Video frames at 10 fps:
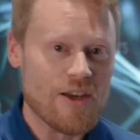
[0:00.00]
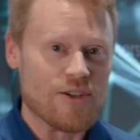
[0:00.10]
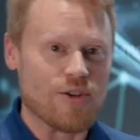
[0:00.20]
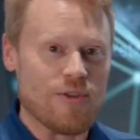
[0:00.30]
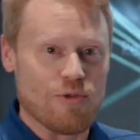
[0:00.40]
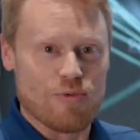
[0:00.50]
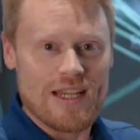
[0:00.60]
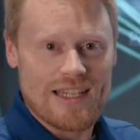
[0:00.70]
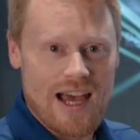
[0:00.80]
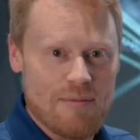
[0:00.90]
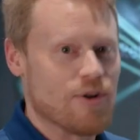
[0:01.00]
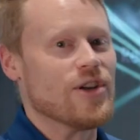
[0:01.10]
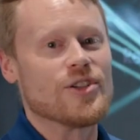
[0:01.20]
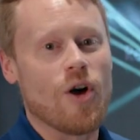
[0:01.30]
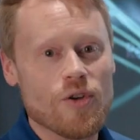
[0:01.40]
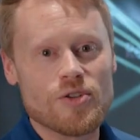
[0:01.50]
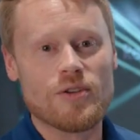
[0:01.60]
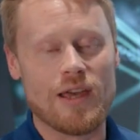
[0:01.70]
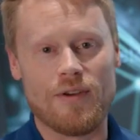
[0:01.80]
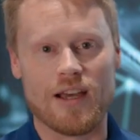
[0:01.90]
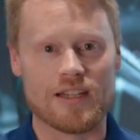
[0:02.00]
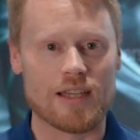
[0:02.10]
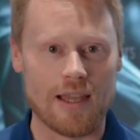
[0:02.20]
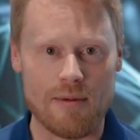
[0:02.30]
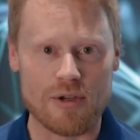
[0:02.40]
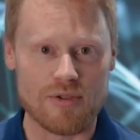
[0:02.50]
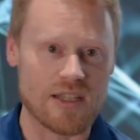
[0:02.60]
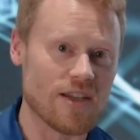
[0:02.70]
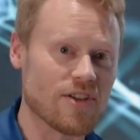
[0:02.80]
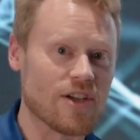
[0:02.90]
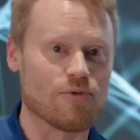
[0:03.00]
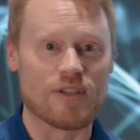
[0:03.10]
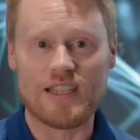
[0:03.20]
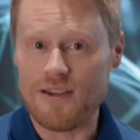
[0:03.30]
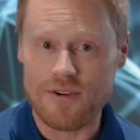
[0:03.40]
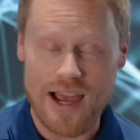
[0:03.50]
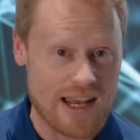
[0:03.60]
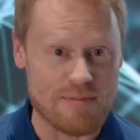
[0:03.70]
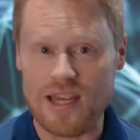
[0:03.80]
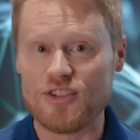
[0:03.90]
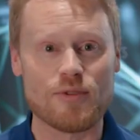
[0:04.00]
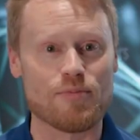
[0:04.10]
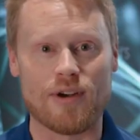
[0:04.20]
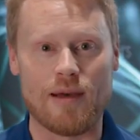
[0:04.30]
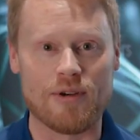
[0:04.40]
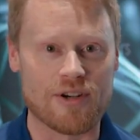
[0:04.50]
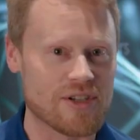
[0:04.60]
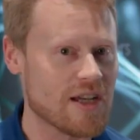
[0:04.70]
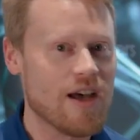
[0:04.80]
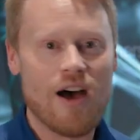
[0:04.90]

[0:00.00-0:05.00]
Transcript: So the retimer is also giving us telemetry, such as receiver adaptation parameters,